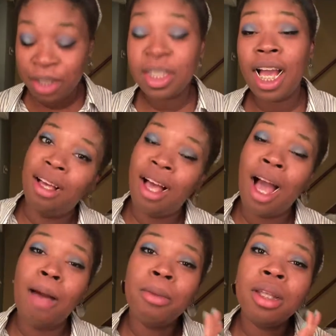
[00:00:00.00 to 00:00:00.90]
So yeah,
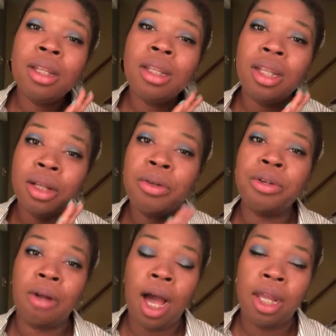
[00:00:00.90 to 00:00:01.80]
I'm a little
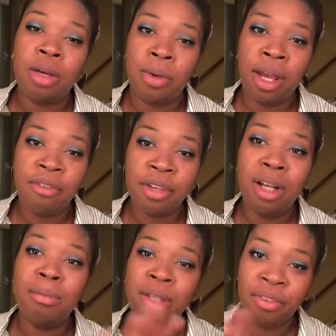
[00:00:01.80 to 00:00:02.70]
neurotic when I
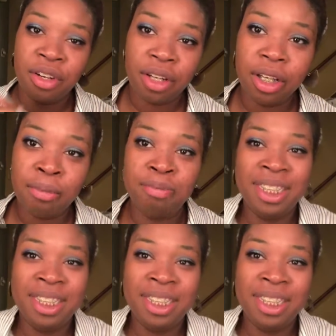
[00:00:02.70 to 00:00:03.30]
film, if you're new.